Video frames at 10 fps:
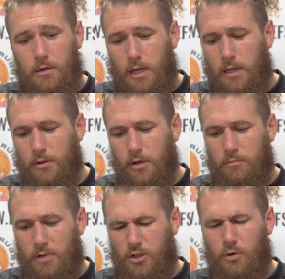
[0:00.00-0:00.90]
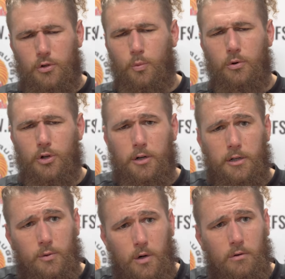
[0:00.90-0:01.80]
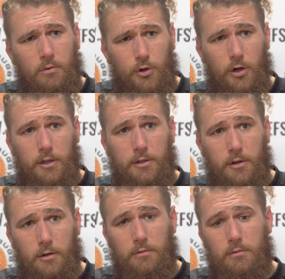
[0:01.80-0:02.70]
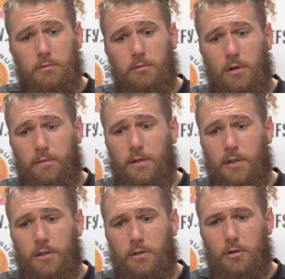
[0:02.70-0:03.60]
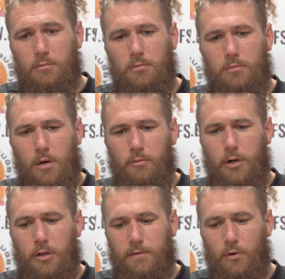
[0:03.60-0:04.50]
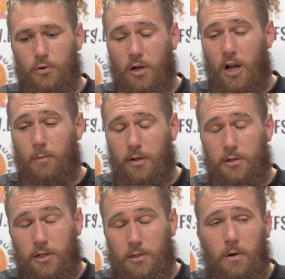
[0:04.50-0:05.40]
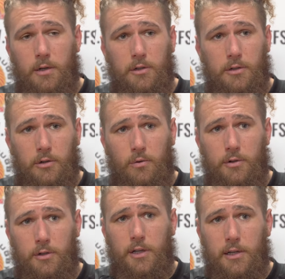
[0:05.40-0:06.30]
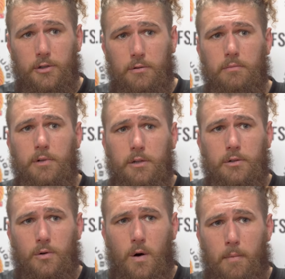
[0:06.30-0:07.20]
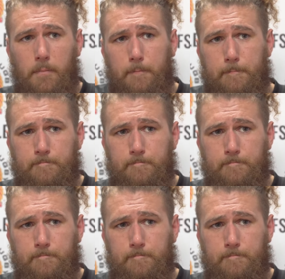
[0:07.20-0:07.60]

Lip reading: And so is Will Chudley as well. So I think it's I'm really looking forward to it. I like playing in six ways. It's always a decent scrap.